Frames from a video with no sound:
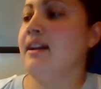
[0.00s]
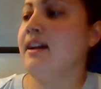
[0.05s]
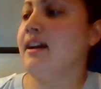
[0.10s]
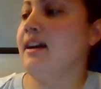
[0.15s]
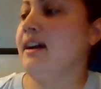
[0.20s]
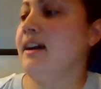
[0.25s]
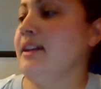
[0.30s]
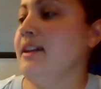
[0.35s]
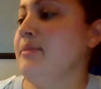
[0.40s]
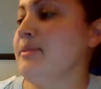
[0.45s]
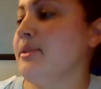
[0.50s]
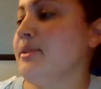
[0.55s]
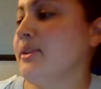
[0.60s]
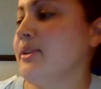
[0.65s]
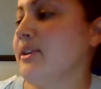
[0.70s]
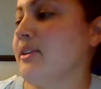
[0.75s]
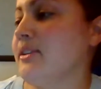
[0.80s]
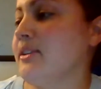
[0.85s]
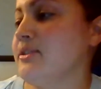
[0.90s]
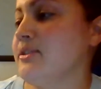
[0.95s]
I am
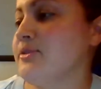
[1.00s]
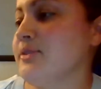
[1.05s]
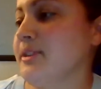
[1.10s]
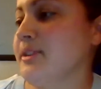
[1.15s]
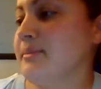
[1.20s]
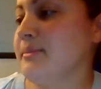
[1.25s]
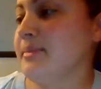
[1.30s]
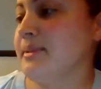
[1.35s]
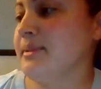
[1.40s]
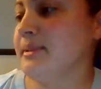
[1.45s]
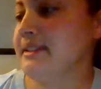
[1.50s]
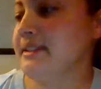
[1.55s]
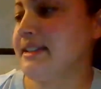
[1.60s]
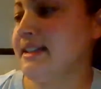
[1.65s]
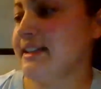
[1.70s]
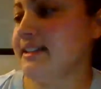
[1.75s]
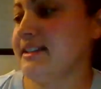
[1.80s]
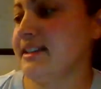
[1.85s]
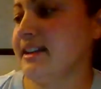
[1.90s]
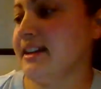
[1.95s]
going on a trip,
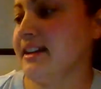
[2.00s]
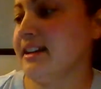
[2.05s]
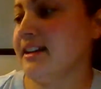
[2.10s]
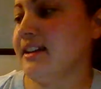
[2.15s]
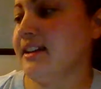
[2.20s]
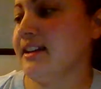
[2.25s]
said Duck.